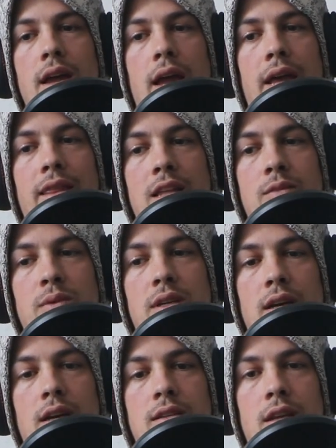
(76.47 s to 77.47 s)
And that's
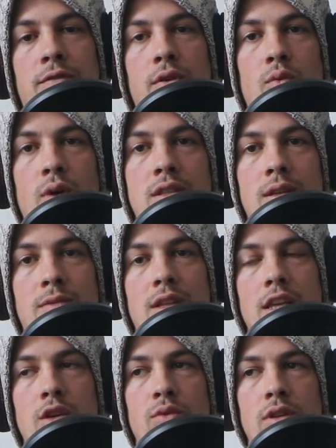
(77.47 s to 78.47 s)
because if it was something that
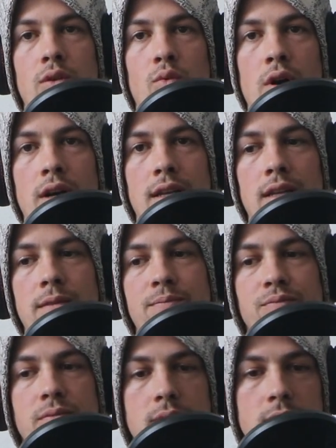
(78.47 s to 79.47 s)
you really wanted,
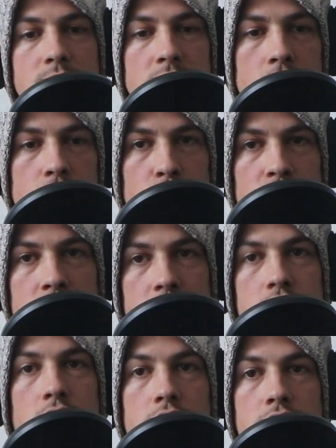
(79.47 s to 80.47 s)
you would just
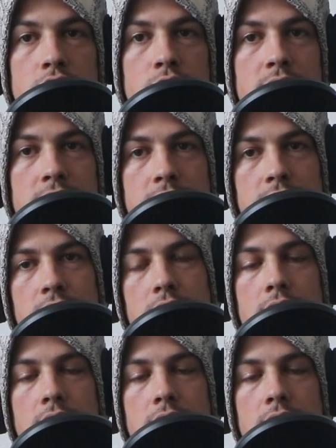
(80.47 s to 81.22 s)
start doing it.